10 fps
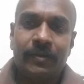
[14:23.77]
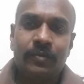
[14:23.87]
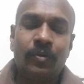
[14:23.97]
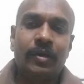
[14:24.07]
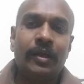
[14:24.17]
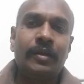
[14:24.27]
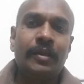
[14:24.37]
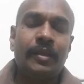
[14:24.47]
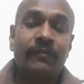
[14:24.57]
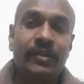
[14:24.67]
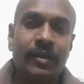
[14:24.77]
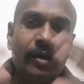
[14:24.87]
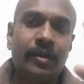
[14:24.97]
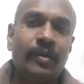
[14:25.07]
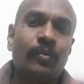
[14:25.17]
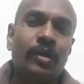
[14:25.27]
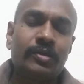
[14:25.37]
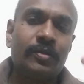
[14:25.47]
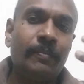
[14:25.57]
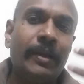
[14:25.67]
No country, every country
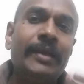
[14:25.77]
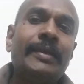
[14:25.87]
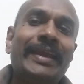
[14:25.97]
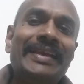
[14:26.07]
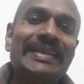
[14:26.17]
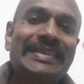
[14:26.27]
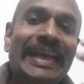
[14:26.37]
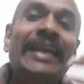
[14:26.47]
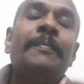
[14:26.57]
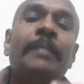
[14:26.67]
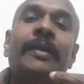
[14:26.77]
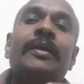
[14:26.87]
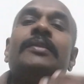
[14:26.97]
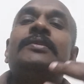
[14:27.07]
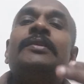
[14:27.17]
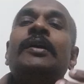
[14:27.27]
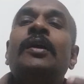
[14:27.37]
wants to maintain its independence